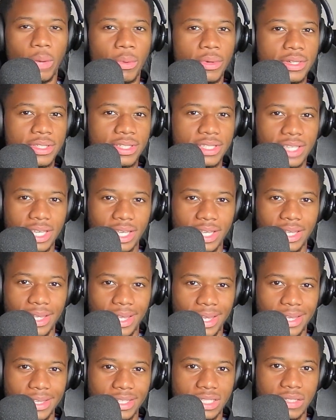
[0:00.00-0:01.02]
to say
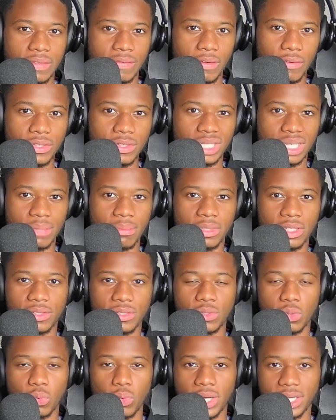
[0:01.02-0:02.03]
is very similar
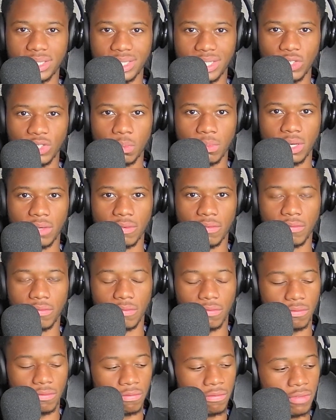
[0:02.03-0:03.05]
to what I said on my
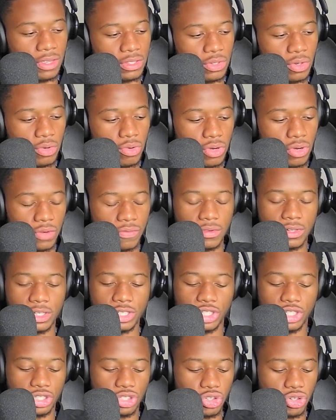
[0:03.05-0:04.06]
video of
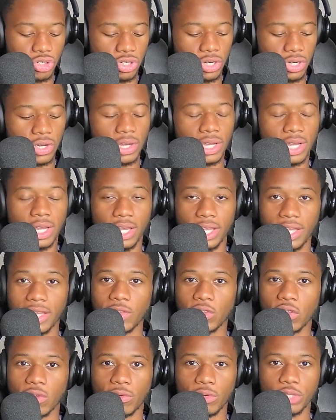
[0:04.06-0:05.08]
Vinicius Jr.
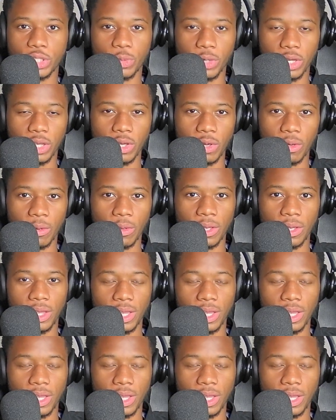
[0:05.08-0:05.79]
and of Rodrigo.